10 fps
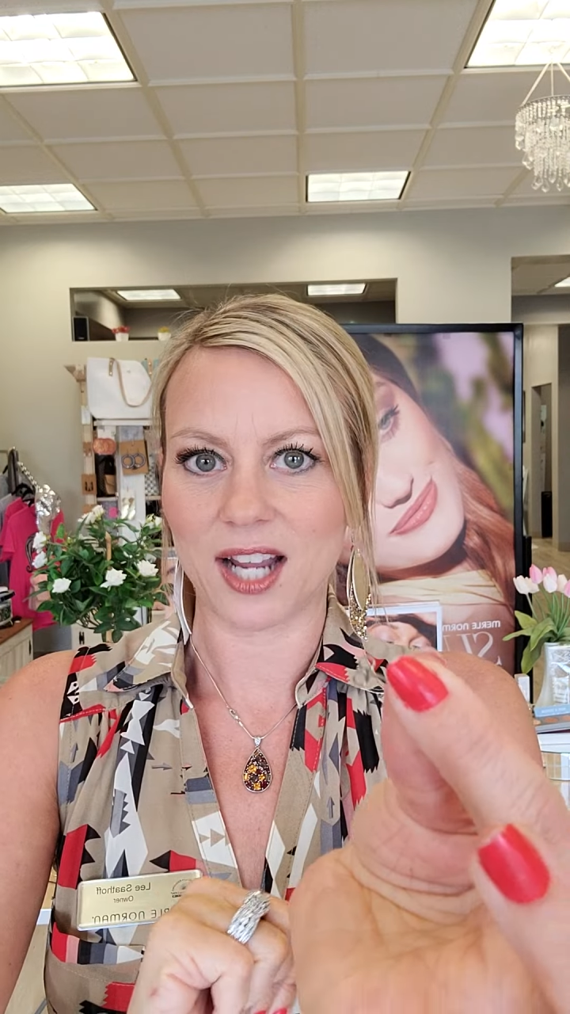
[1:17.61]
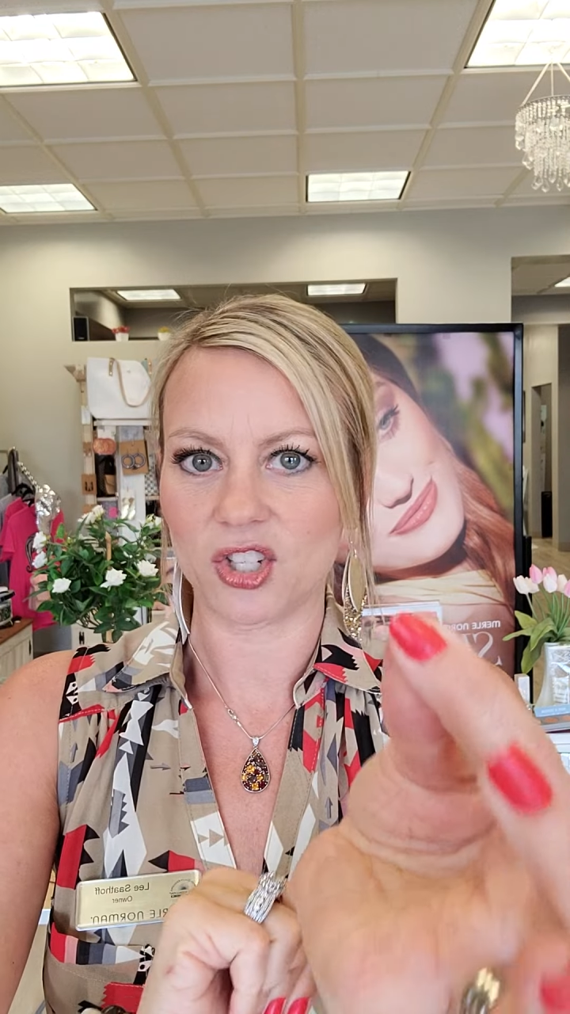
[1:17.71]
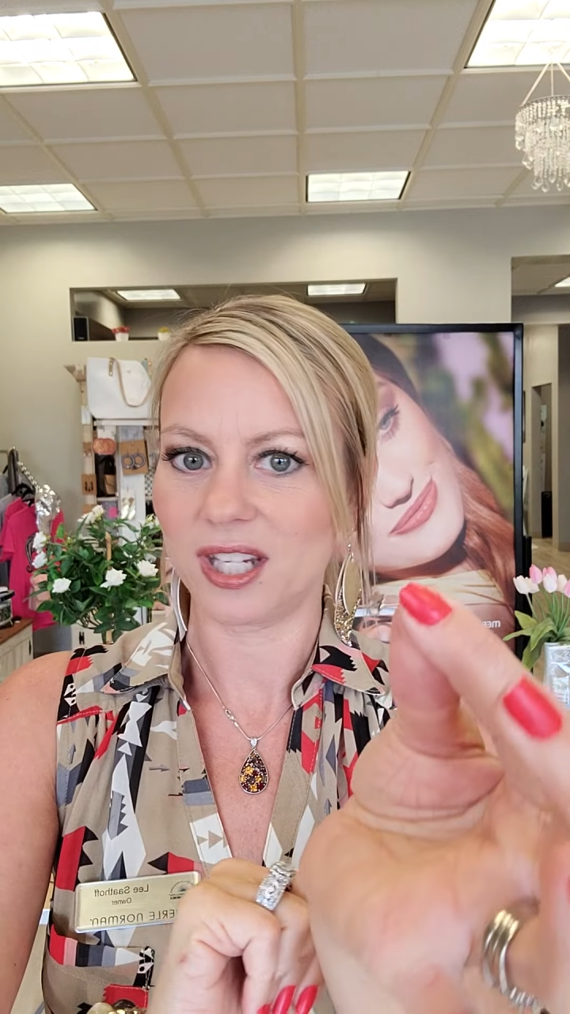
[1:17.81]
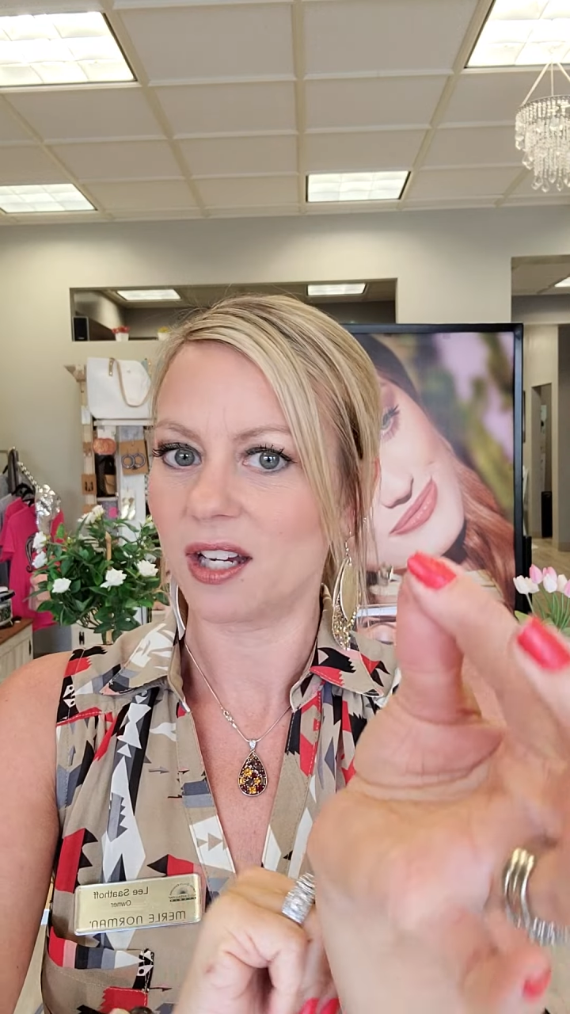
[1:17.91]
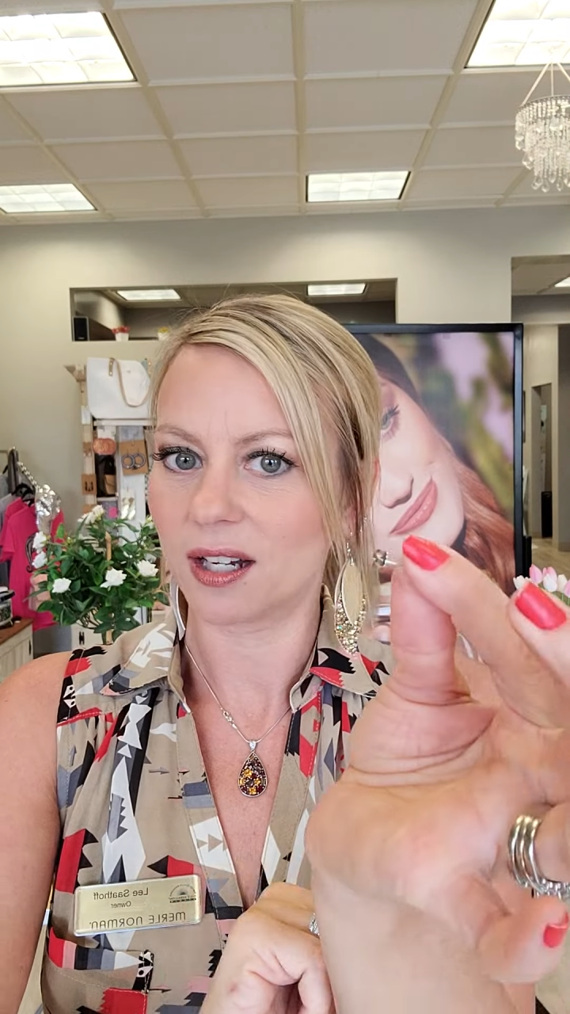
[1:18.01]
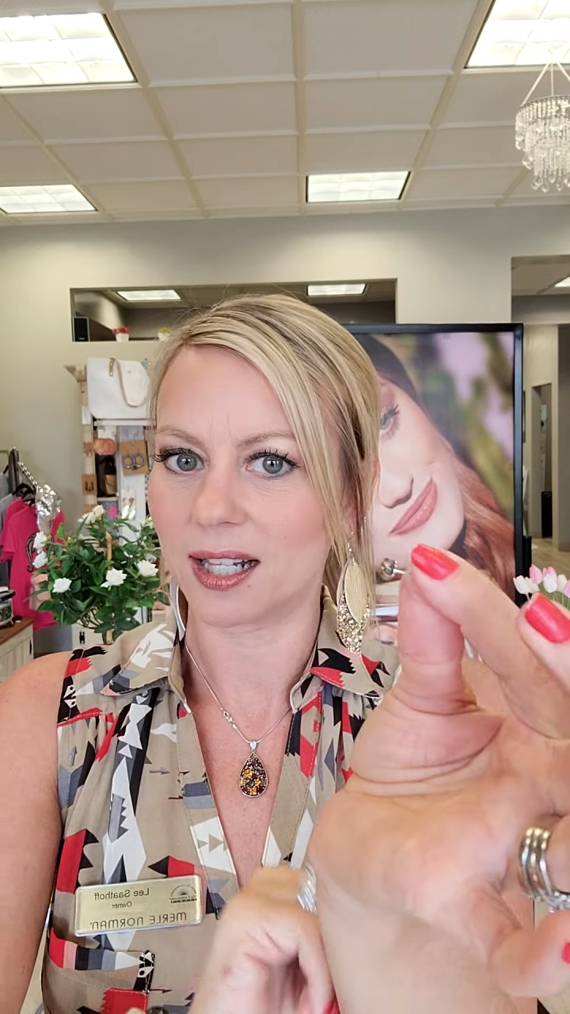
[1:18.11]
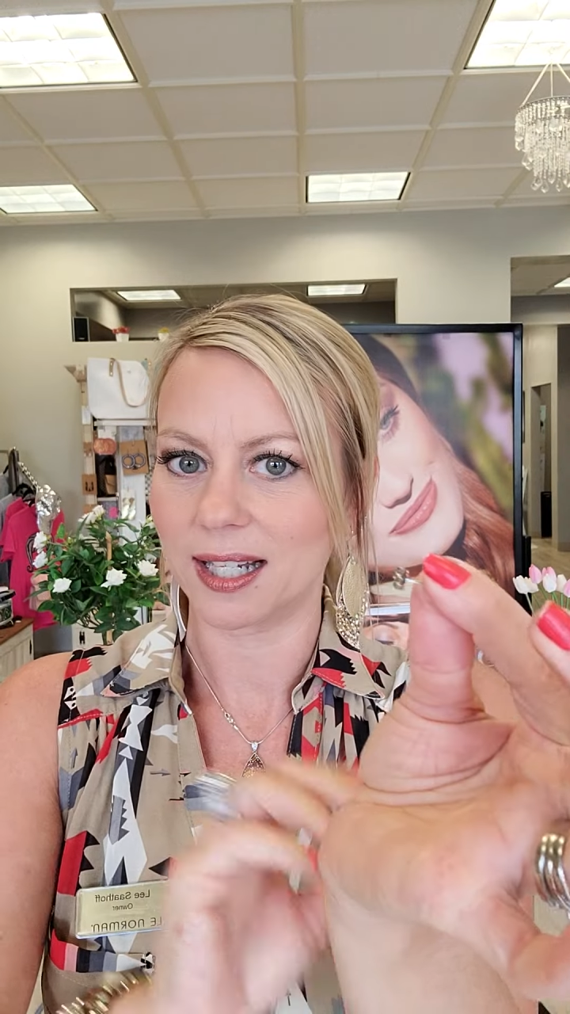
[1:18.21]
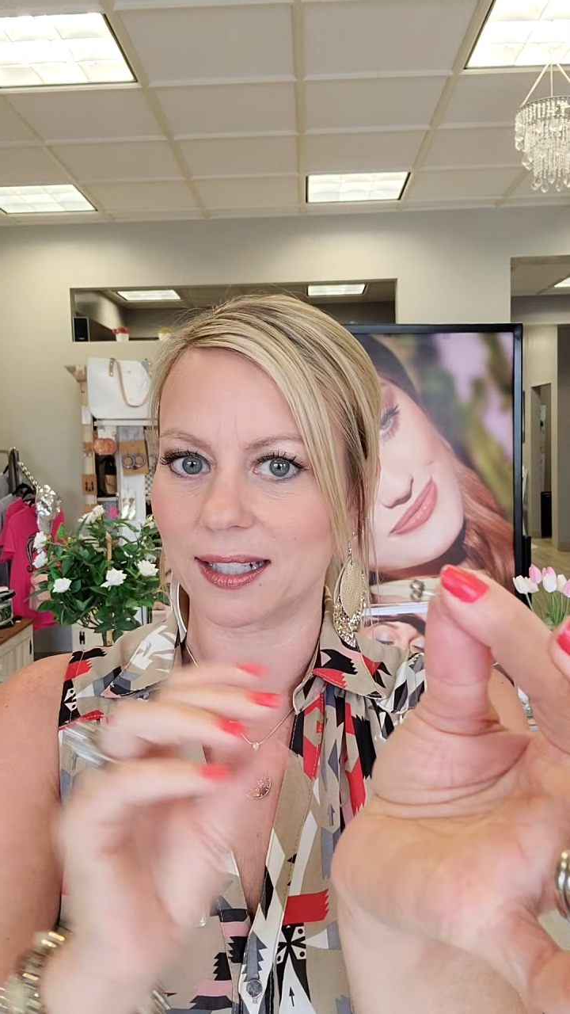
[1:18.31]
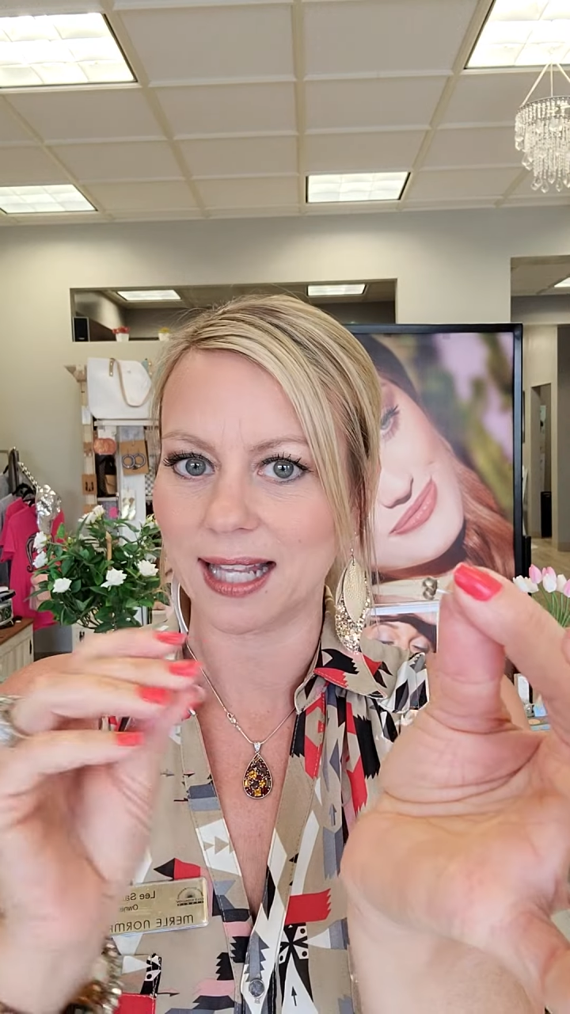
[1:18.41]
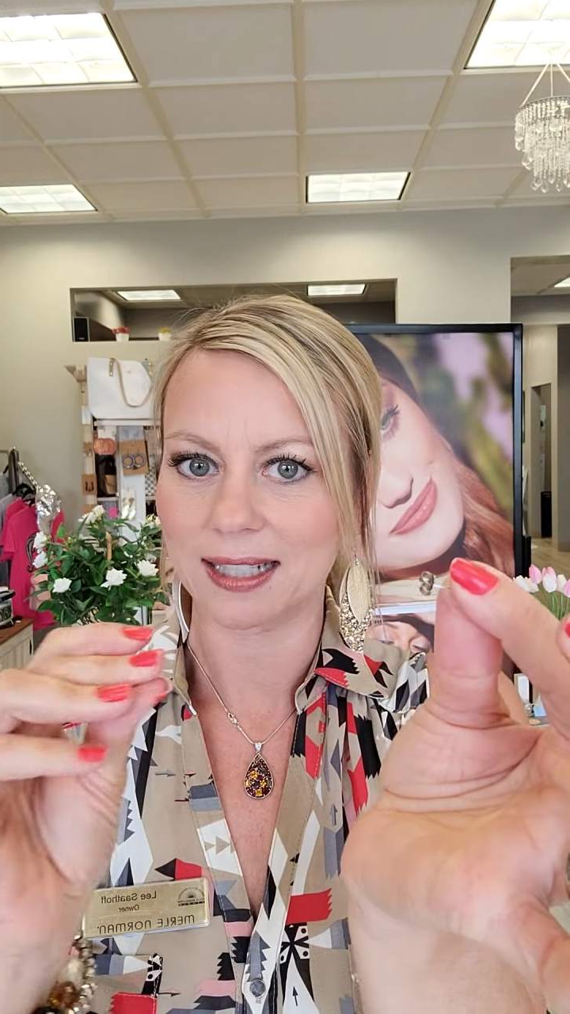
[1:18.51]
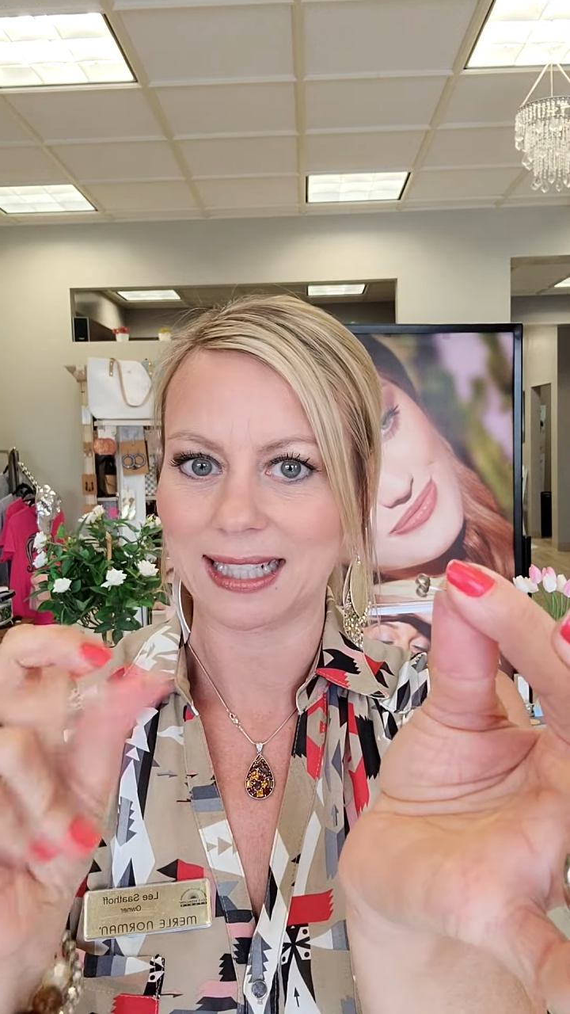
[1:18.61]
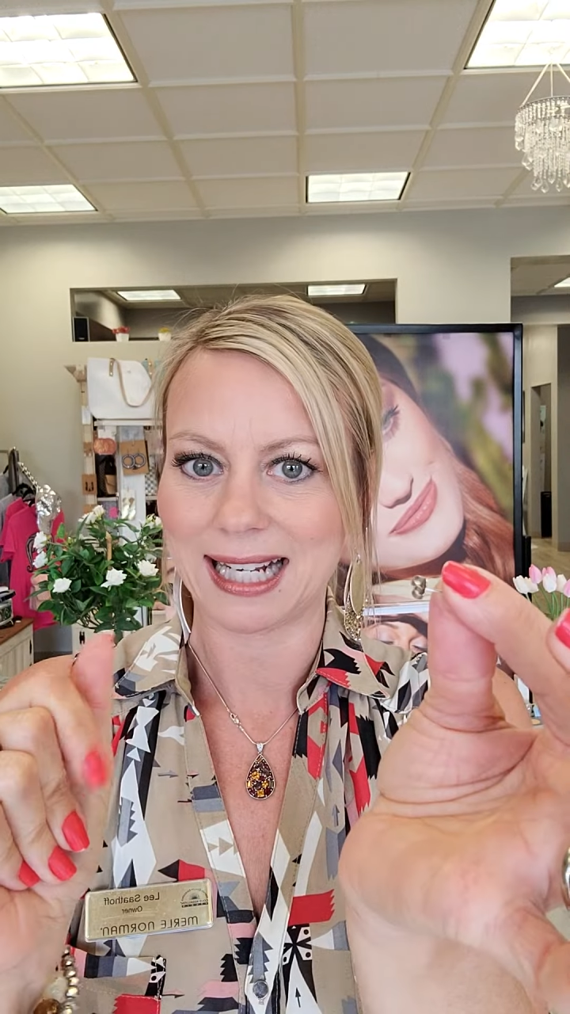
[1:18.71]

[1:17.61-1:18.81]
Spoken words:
actually hear it click, that